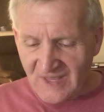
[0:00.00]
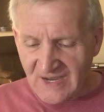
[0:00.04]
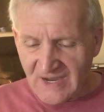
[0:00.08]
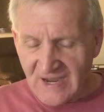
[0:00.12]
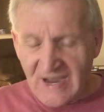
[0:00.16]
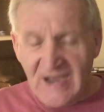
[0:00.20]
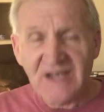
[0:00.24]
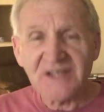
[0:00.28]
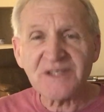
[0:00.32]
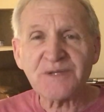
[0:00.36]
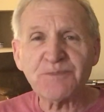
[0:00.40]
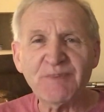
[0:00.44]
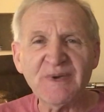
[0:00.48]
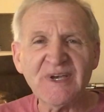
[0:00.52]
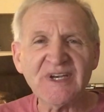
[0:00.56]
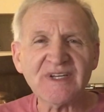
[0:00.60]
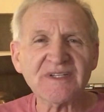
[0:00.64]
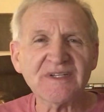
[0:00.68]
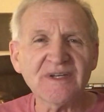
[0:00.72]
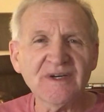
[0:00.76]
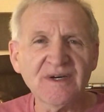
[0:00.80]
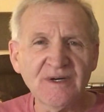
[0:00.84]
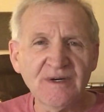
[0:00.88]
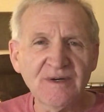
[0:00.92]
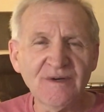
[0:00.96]

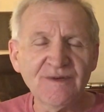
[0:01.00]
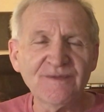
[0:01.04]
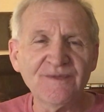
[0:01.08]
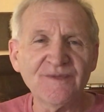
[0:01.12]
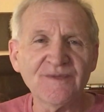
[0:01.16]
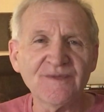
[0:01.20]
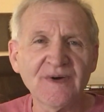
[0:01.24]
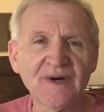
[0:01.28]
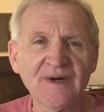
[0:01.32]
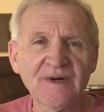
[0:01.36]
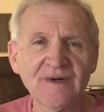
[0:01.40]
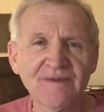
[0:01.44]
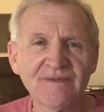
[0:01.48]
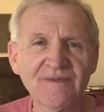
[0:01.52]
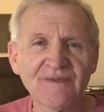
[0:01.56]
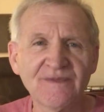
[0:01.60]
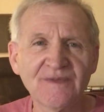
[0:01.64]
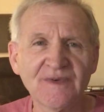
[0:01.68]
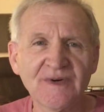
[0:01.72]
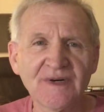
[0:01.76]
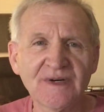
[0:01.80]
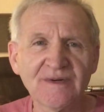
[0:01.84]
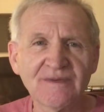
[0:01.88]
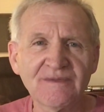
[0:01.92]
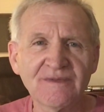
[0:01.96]
aspect of, of,
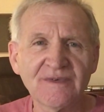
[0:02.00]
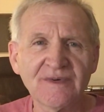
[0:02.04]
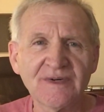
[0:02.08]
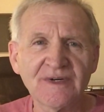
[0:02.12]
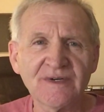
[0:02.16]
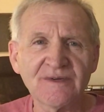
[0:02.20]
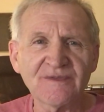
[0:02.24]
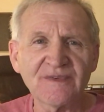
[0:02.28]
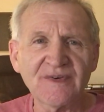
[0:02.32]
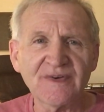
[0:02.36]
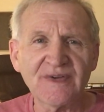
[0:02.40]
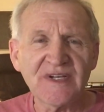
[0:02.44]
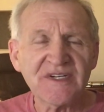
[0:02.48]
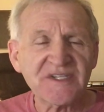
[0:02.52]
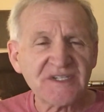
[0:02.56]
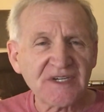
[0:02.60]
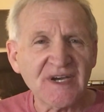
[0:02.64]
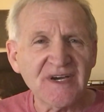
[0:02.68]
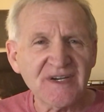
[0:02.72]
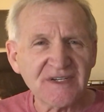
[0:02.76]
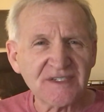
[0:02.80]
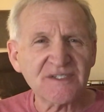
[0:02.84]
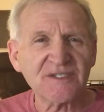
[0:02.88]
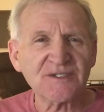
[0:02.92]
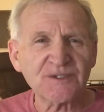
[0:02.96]
of, of
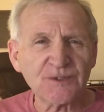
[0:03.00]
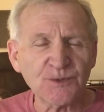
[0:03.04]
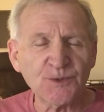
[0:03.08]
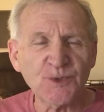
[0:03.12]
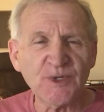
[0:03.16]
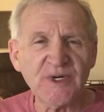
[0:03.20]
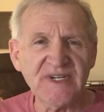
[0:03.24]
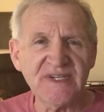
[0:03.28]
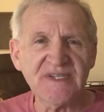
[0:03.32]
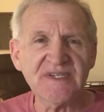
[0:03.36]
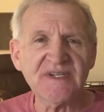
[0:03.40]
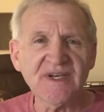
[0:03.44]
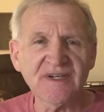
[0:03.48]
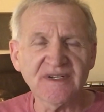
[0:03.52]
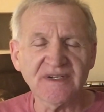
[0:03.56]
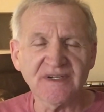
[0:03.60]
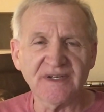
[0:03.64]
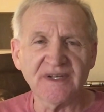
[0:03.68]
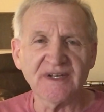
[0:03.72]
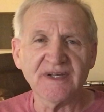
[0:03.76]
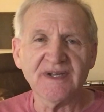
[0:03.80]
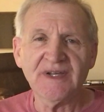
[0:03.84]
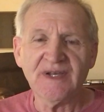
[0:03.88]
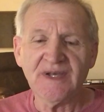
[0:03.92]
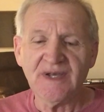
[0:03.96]
hitchcock's
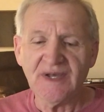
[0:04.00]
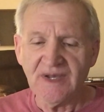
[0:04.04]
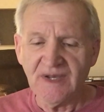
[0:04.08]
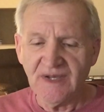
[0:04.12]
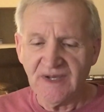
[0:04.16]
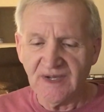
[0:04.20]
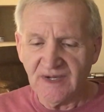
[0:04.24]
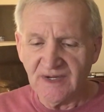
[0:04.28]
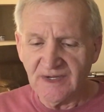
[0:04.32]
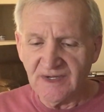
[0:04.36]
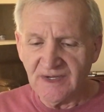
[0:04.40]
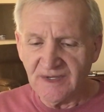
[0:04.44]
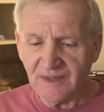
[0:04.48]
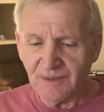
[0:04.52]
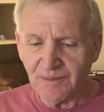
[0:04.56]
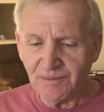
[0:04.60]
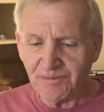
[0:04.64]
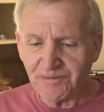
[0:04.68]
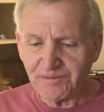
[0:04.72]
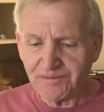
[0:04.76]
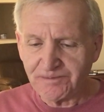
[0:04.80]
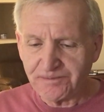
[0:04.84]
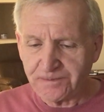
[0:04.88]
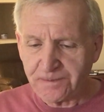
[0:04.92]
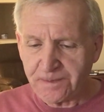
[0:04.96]
storytelling
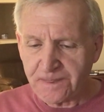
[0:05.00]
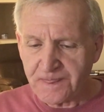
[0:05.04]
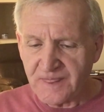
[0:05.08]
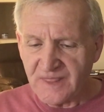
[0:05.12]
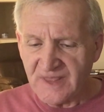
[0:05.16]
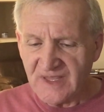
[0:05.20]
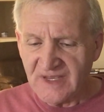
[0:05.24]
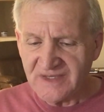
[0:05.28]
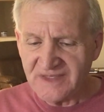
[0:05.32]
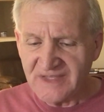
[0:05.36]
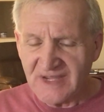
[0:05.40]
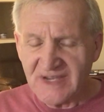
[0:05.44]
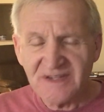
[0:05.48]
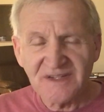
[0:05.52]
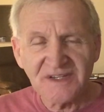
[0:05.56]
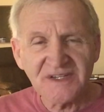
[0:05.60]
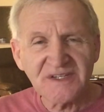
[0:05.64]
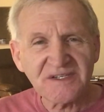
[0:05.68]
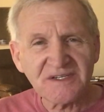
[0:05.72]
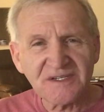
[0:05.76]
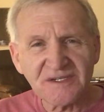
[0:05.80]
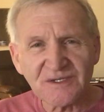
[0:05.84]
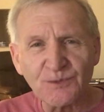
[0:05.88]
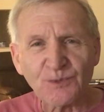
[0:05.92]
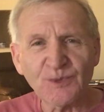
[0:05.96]
um, that
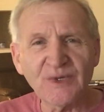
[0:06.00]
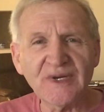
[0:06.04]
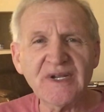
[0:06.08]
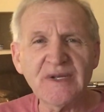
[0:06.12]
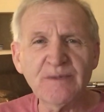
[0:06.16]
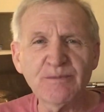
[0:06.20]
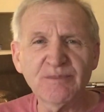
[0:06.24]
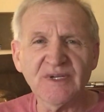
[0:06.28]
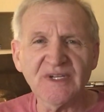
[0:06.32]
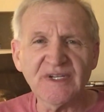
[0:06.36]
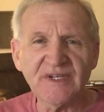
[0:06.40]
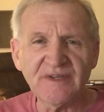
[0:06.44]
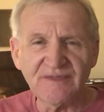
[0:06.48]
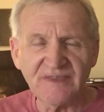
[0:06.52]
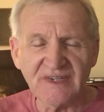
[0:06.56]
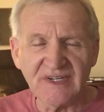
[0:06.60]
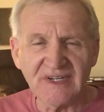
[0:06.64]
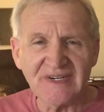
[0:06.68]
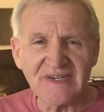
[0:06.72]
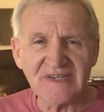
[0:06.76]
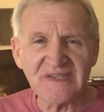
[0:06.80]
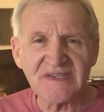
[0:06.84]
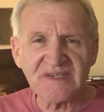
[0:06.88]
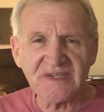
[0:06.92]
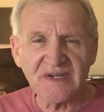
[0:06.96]
this is what he believed
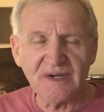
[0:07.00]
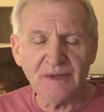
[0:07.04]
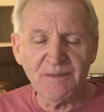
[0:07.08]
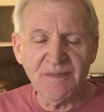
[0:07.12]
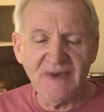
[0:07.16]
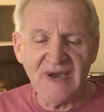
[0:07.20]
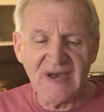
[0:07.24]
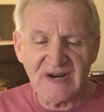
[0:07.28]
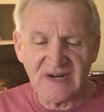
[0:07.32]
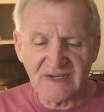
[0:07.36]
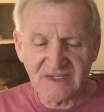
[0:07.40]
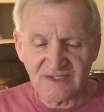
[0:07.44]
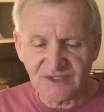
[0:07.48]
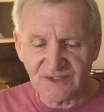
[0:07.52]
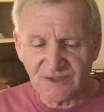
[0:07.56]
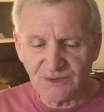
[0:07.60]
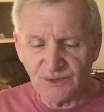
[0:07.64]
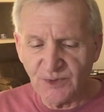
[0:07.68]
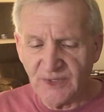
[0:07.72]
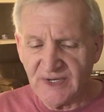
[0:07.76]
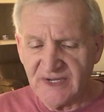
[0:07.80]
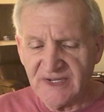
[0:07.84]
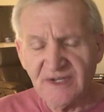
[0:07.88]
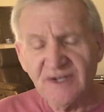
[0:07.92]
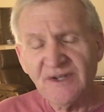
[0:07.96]
in a cinematic
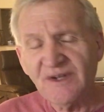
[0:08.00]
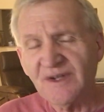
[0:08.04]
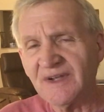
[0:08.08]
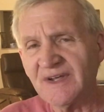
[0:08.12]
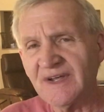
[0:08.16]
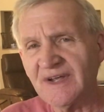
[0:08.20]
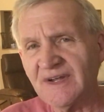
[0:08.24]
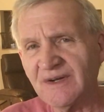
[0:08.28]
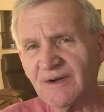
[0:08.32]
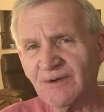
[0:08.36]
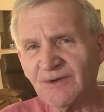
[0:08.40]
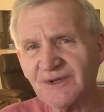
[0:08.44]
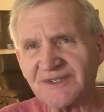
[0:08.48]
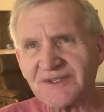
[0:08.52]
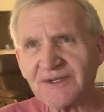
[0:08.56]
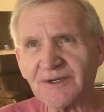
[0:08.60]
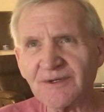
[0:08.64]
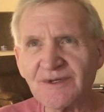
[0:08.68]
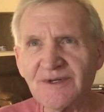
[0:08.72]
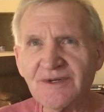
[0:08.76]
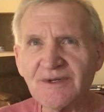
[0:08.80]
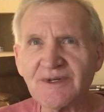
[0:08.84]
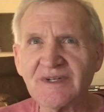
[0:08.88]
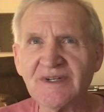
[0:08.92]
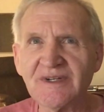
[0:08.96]
story and, he, and also
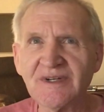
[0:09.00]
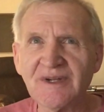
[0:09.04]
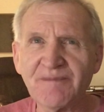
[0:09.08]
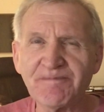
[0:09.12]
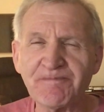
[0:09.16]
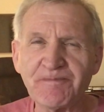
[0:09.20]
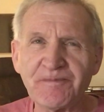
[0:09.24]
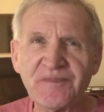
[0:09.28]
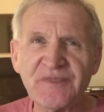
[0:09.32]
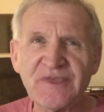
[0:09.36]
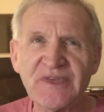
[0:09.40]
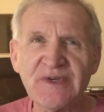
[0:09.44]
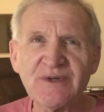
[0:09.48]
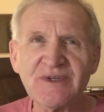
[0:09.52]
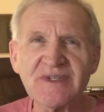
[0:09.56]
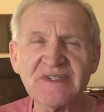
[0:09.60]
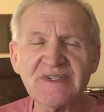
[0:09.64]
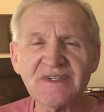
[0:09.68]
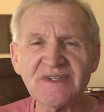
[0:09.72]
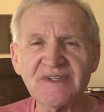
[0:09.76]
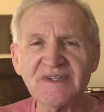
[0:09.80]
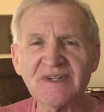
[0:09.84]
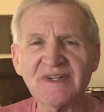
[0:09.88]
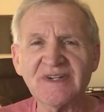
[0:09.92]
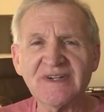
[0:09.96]
you can you
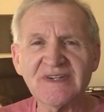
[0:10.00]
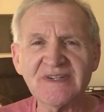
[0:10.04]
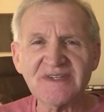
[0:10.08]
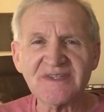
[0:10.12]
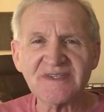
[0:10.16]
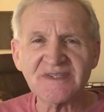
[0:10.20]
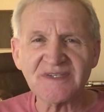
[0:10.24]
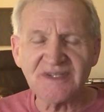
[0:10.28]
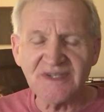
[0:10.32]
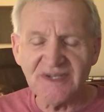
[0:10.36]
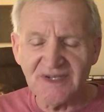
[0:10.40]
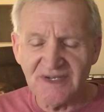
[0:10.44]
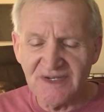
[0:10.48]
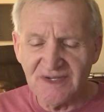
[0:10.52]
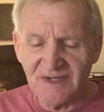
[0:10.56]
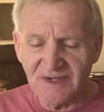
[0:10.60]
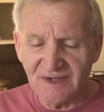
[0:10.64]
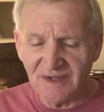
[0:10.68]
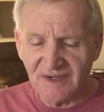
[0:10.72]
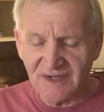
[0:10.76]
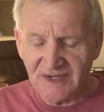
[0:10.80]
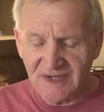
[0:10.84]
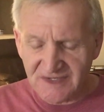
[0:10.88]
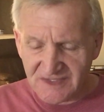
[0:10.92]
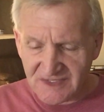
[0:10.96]
can
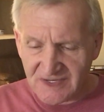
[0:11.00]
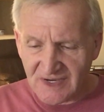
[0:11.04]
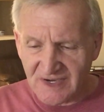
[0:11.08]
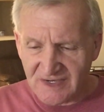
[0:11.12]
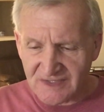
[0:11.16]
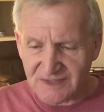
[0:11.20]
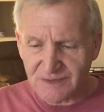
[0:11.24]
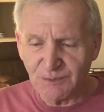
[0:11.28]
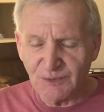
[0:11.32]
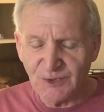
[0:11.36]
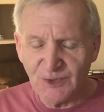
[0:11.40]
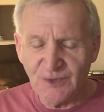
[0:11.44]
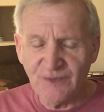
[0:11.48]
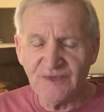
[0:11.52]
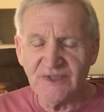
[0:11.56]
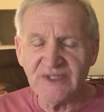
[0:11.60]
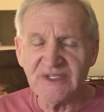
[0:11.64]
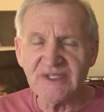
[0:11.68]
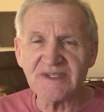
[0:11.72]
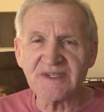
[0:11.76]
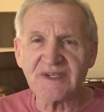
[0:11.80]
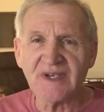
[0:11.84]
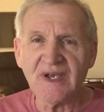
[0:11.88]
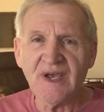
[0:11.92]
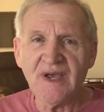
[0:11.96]
see hitchcock's
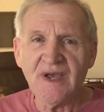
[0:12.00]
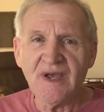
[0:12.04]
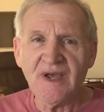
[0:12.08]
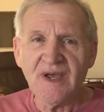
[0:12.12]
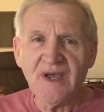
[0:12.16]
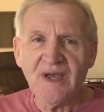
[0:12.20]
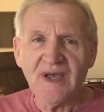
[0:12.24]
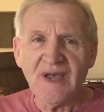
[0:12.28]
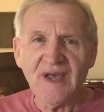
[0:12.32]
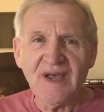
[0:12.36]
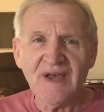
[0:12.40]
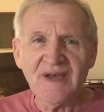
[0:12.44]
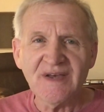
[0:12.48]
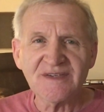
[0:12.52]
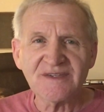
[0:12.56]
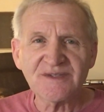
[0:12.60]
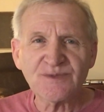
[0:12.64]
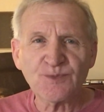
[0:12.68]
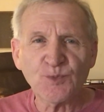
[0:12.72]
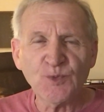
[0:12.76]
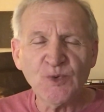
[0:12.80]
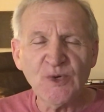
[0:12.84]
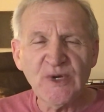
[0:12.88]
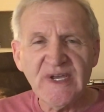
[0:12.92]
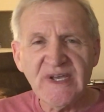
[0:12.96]
movies
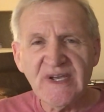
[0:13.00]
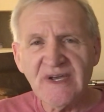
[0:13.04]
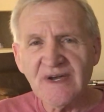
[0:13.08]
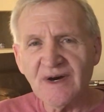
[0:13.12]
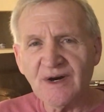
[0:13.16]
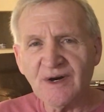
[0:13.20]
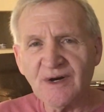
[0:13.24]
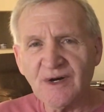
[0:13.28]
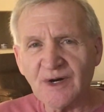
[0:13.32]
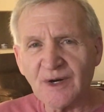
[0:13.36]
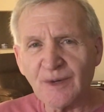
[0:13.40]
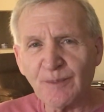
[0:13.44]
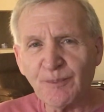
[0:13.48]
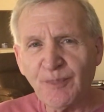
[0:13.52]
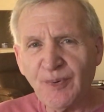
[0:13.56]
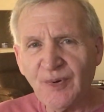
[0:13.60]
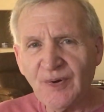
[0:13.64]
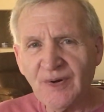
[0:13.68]
as we are